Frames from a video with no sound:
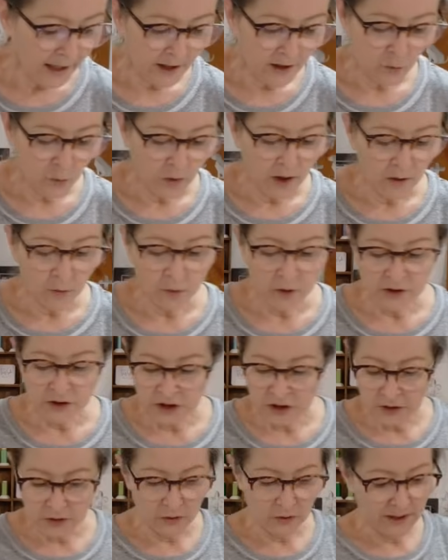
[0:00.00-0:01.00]
And what we'll
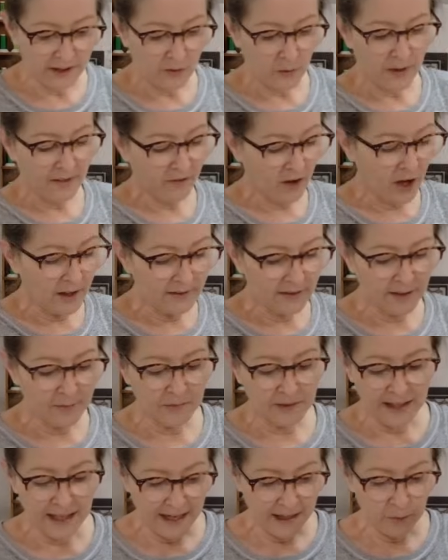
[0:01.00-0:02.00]
do is we've got
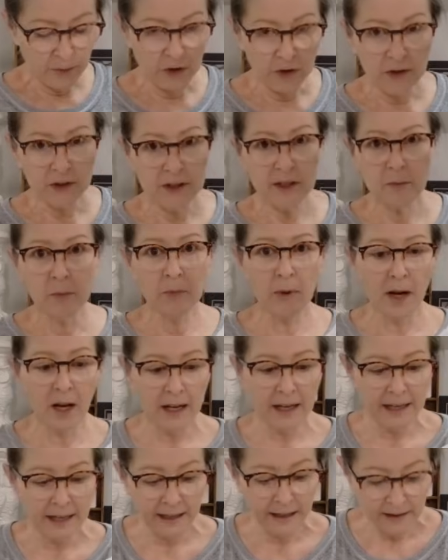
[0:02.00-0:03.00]
them labeled
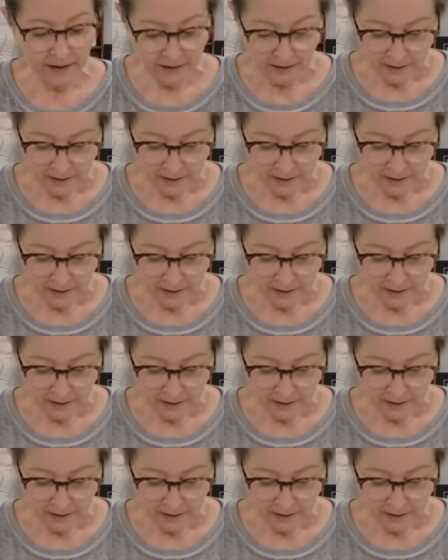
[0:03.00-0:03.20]
by